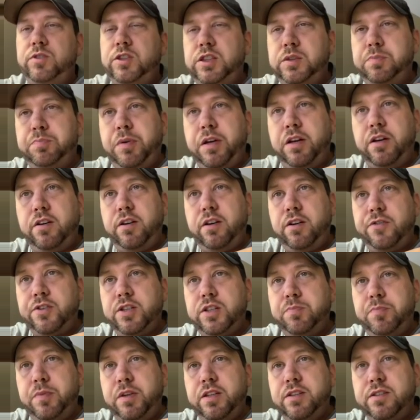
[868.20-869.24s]
spinner and never
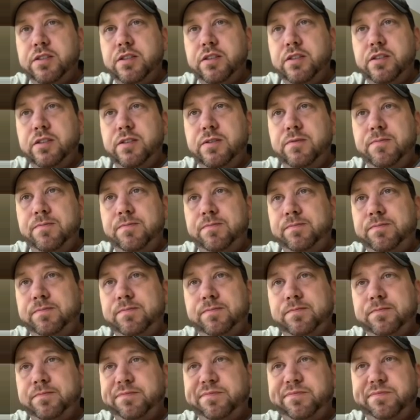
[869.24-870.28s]
spins good.
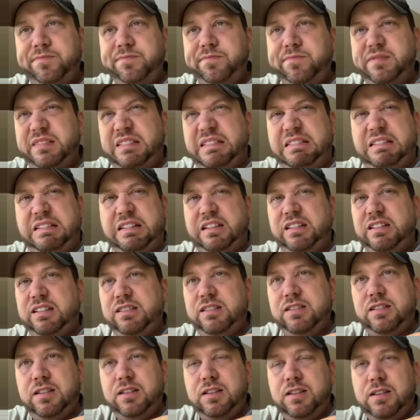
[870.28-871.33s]
Ugh.
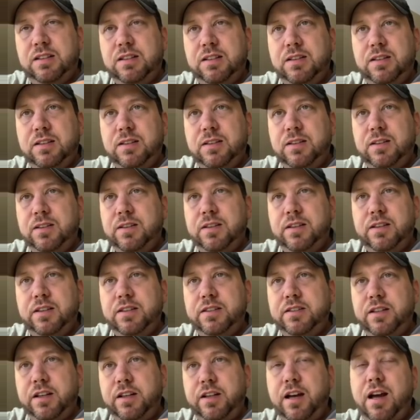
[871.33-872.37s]

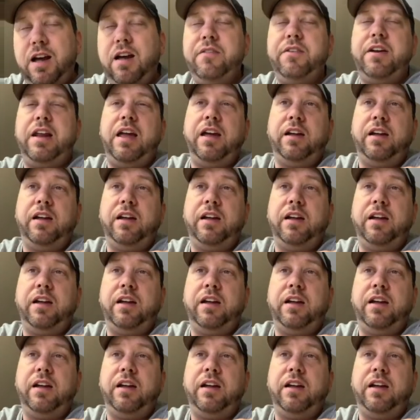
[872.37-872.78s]
It's not. I have an